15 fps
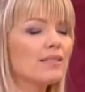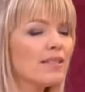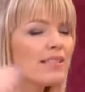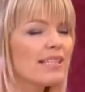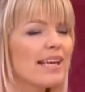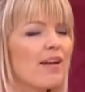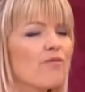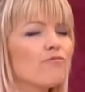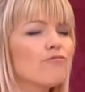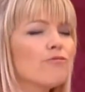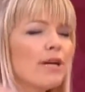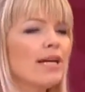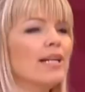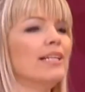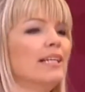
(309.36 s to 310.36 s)
does it get
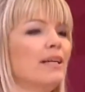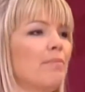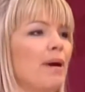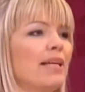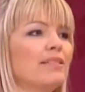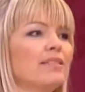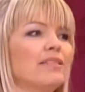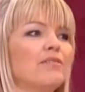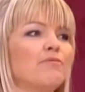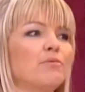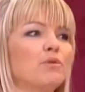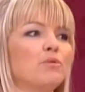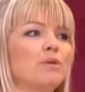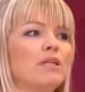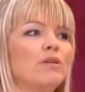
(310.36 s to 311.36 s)
really competitive
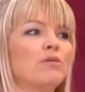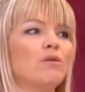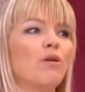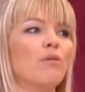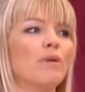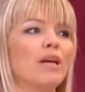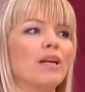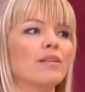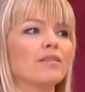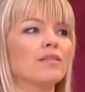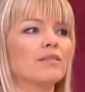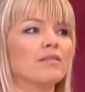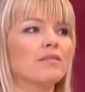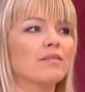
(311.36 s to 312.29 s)
between you comics?